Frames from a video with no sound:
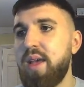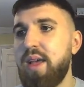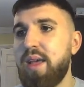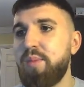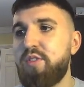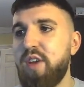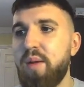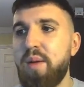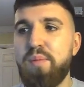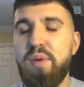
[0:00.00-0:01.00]
But yeah,
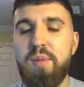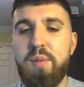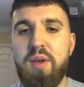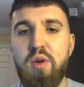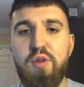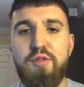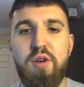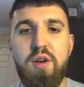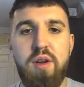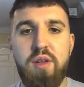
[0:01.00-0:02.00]
I'd probably go
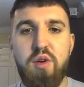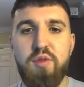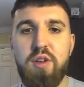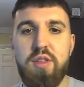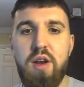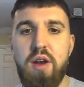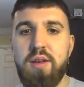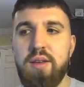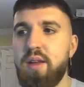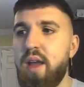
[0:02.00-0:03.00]
for a third
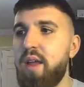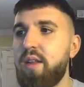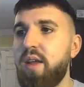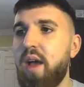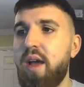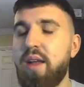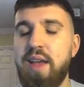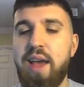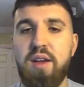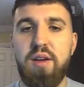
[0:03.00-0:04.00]

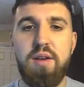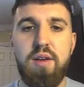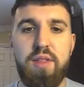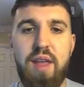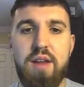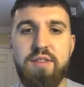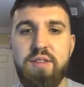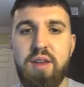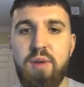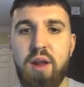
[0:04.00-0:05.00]
attacker on the Arsenal team
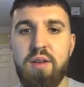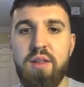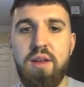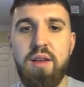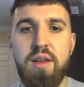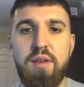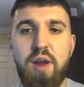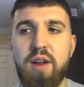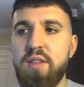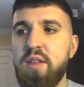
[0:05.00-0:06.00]
rather than
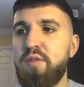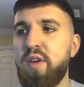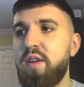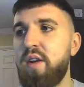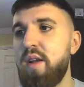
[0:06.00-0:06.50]
defender.